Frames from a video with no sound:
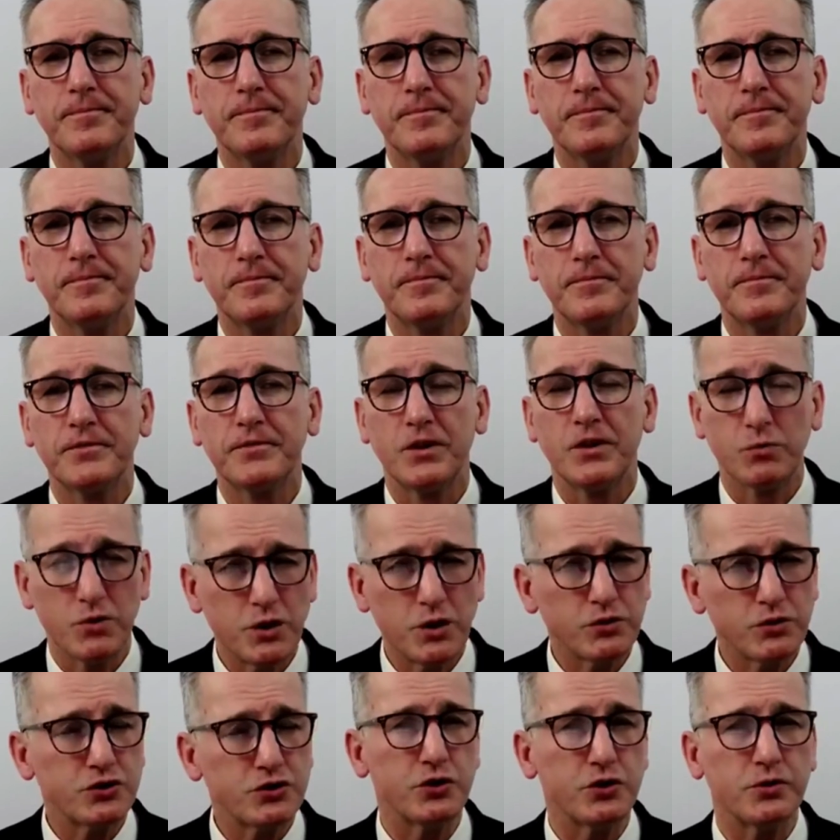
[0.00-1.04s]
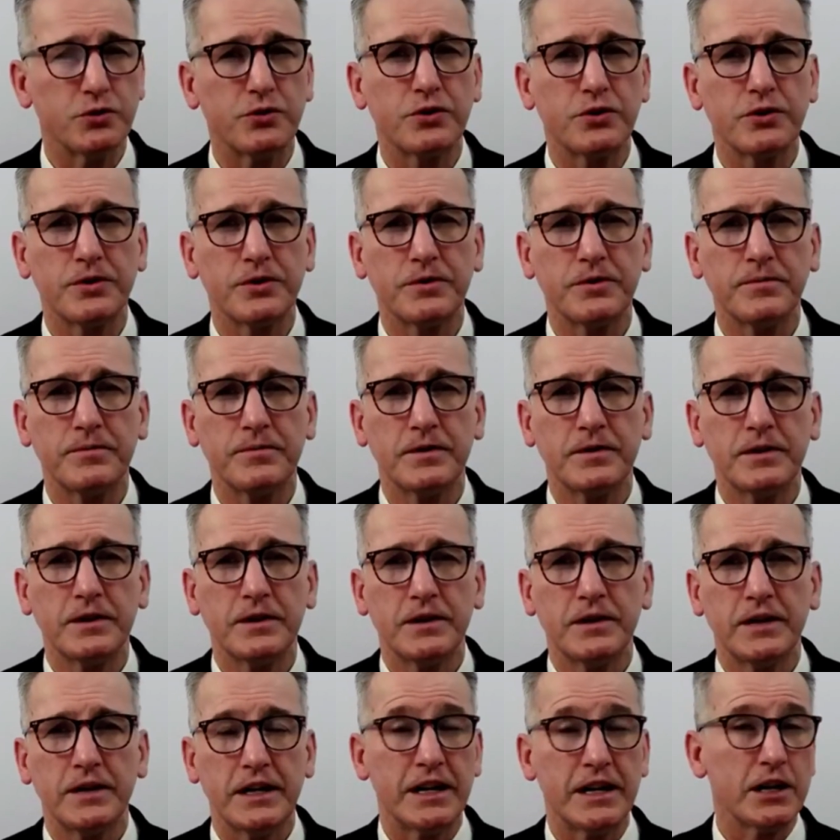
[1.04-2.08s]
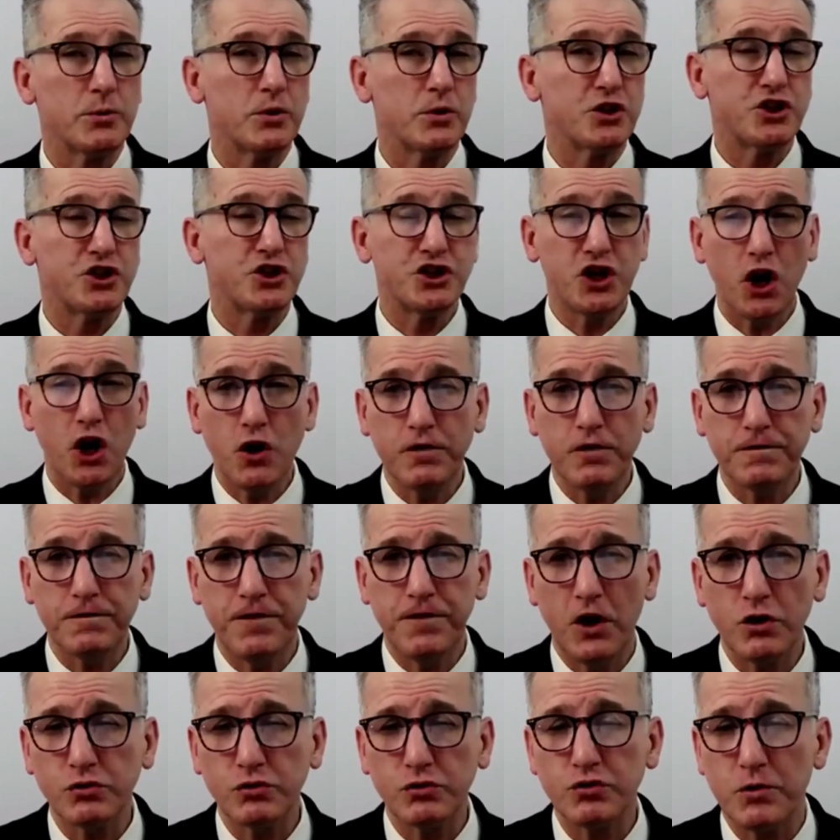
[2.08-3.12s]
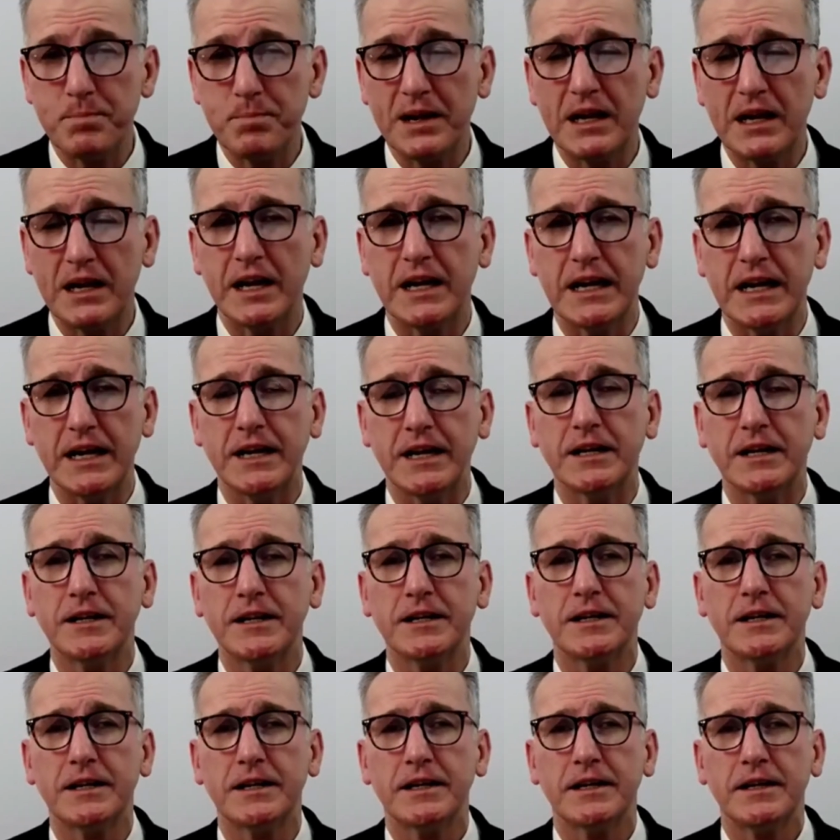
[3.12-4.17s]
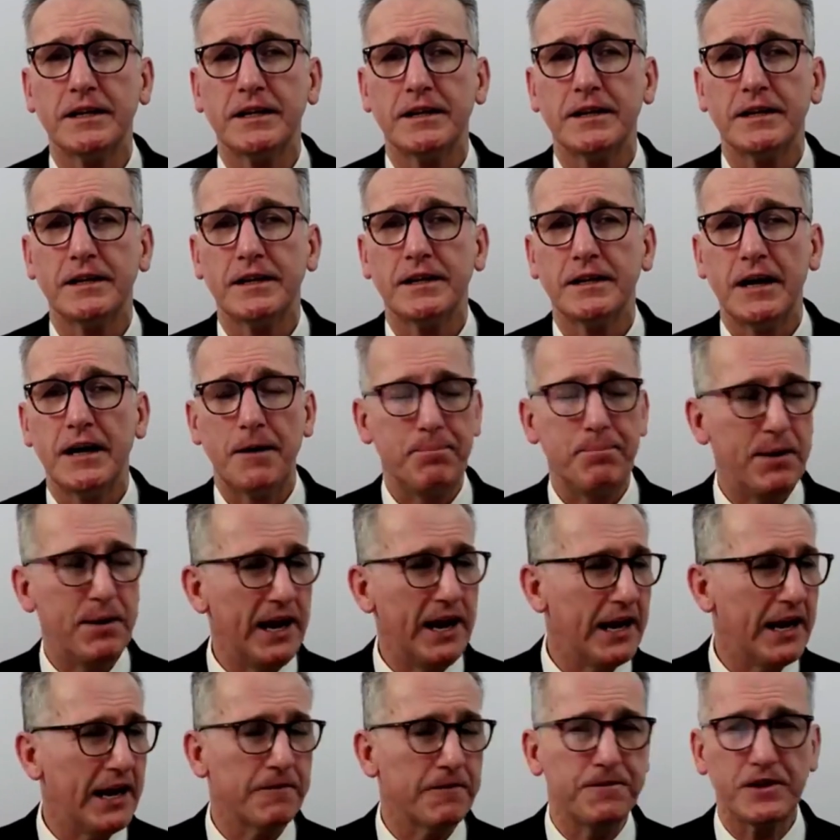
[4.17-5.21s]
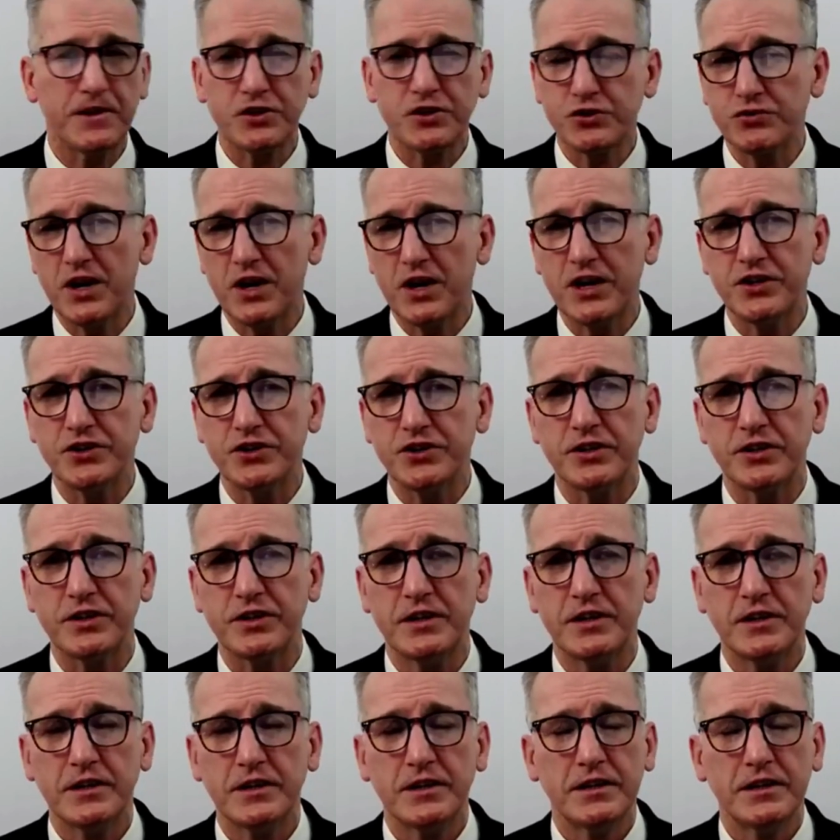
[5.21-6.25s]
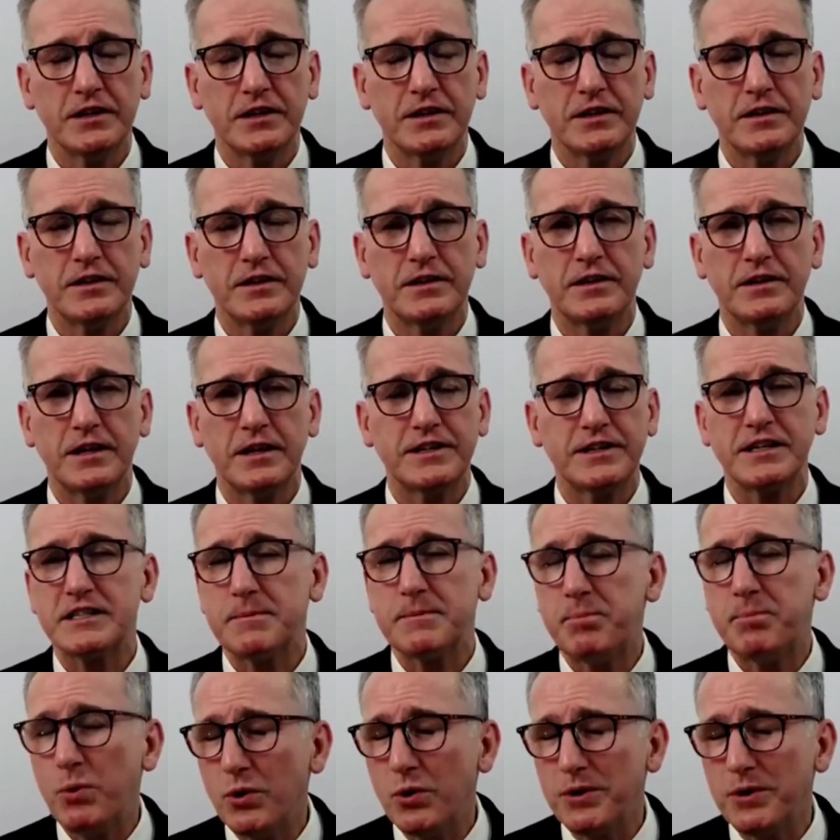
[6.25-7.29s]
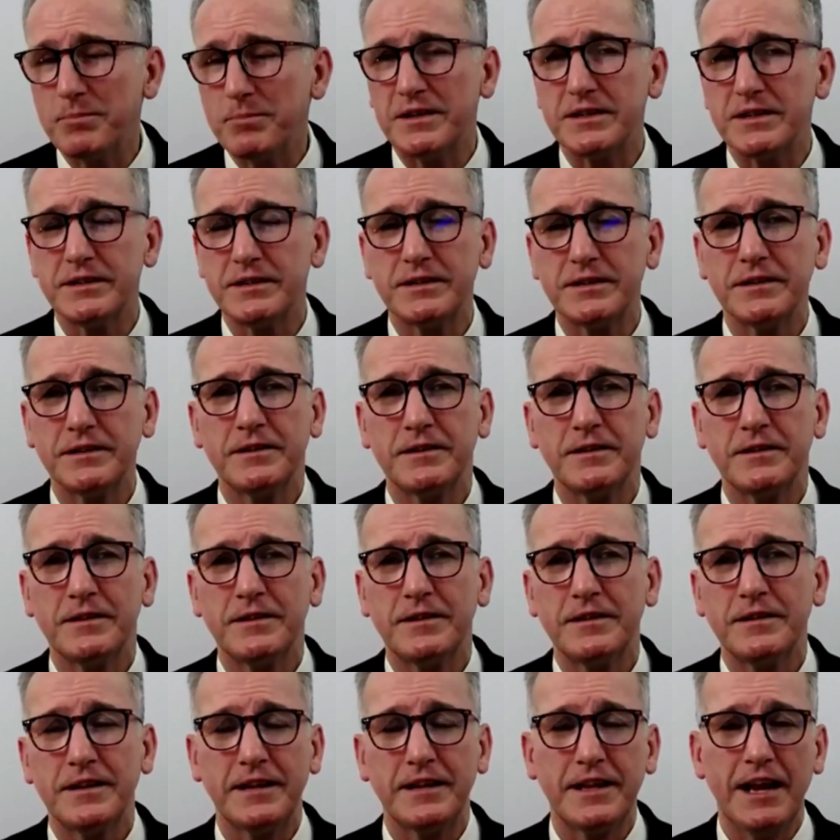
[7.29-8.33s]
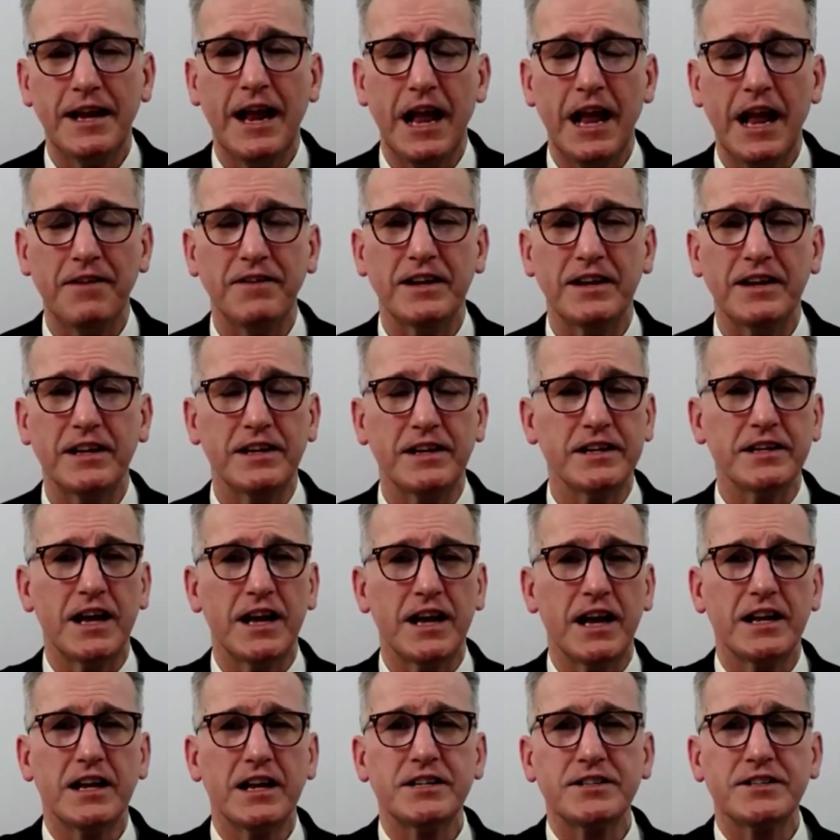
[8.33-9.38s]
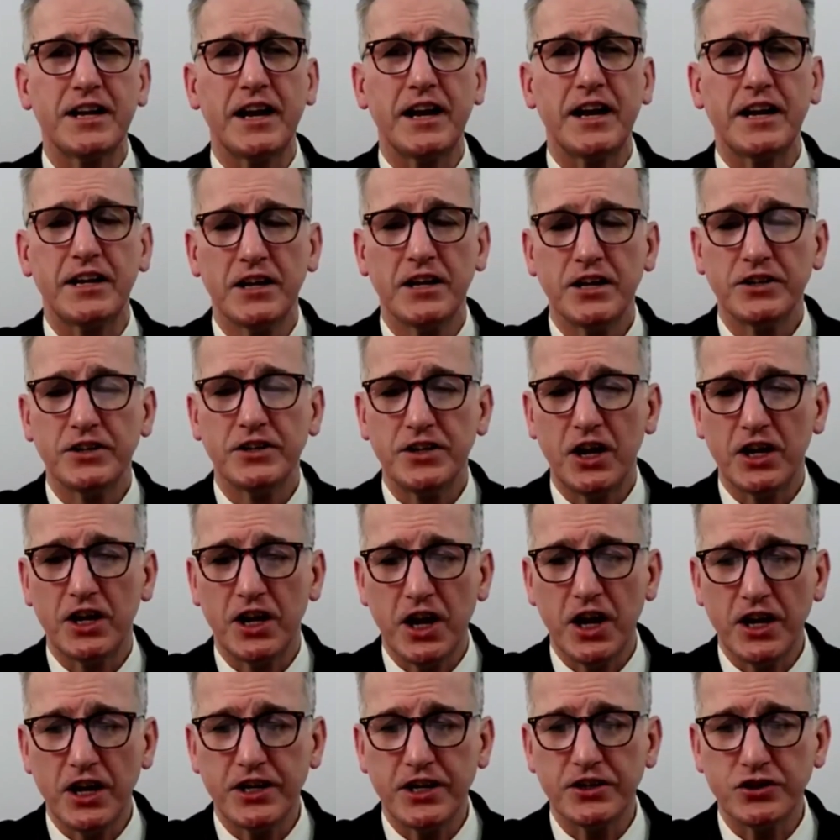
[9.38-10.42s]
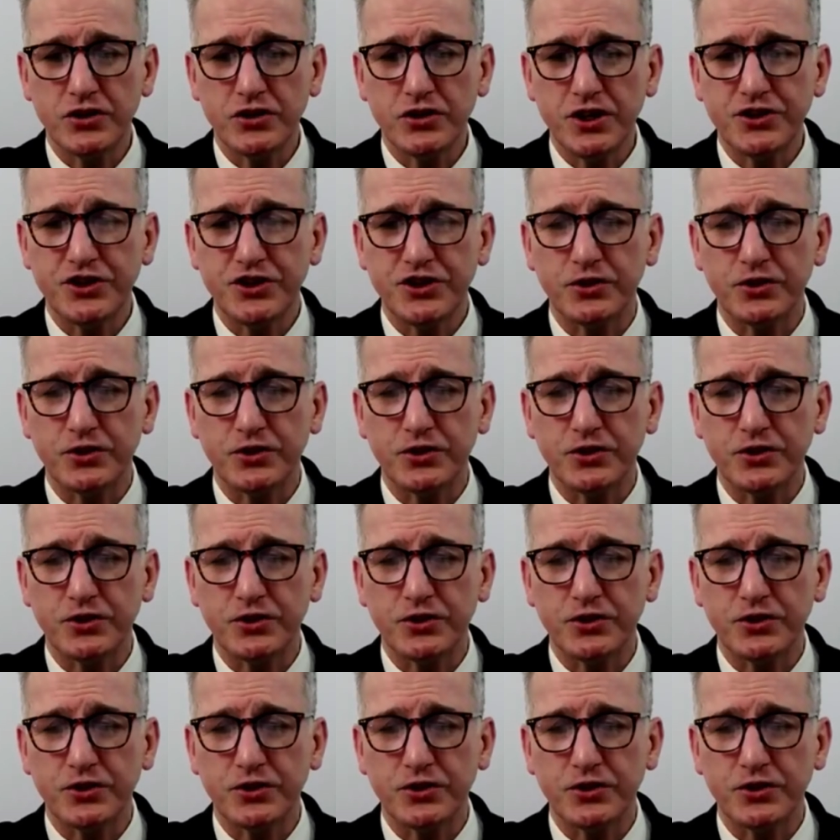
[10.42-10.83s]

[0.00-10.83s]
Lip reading: the real truth. In other words, show vulnerability, a pain, a frustration, a disappointment that they're having, and unless they like and trust you.